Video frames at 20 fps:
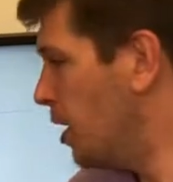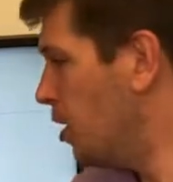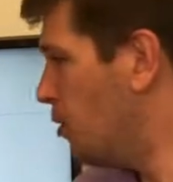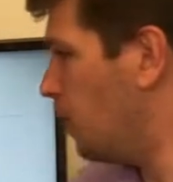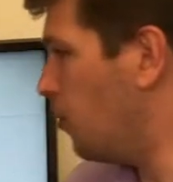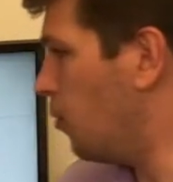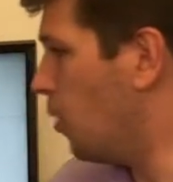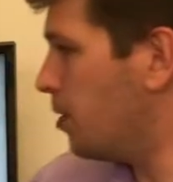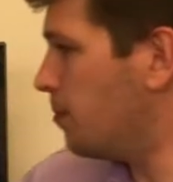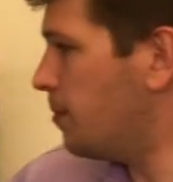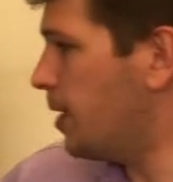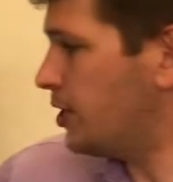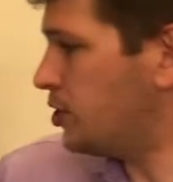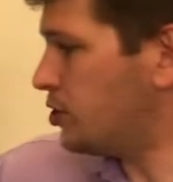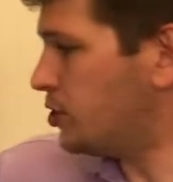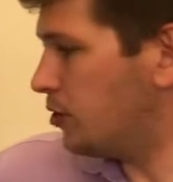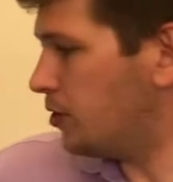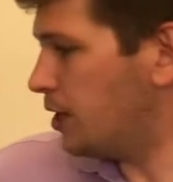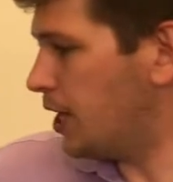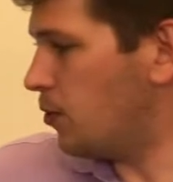we want to make
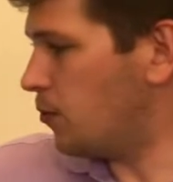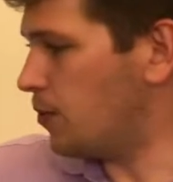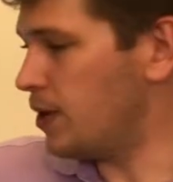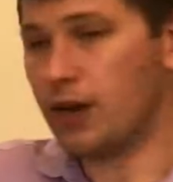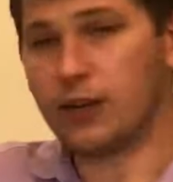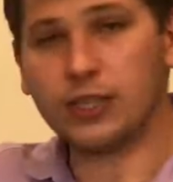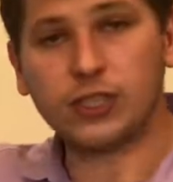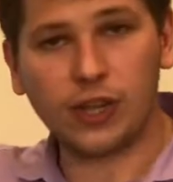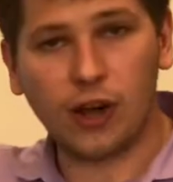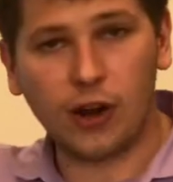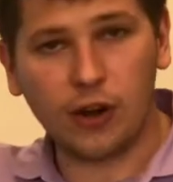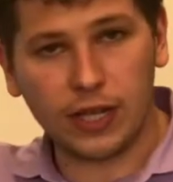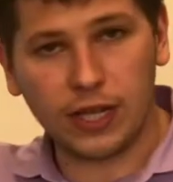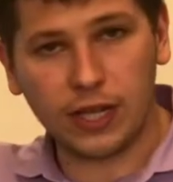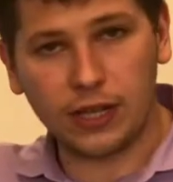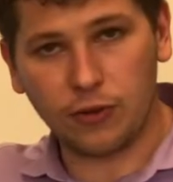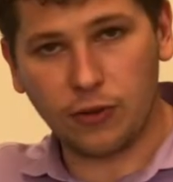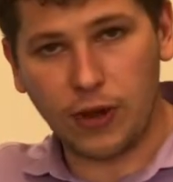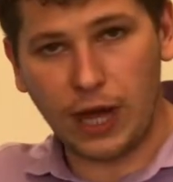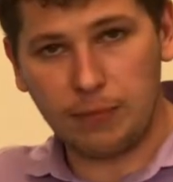sure that we are starting
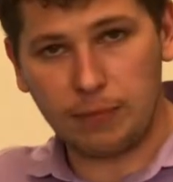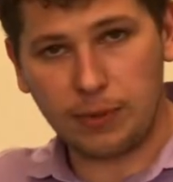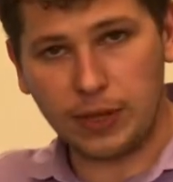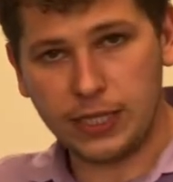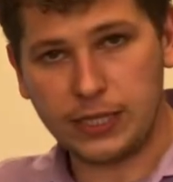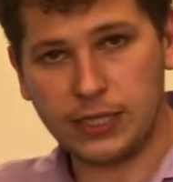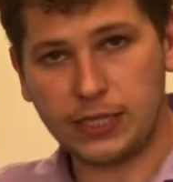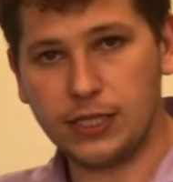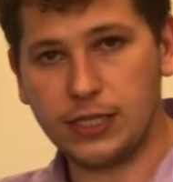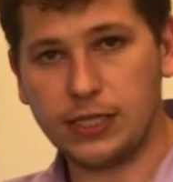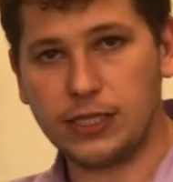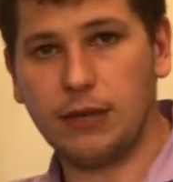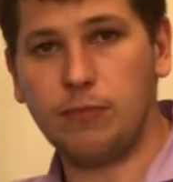in the right places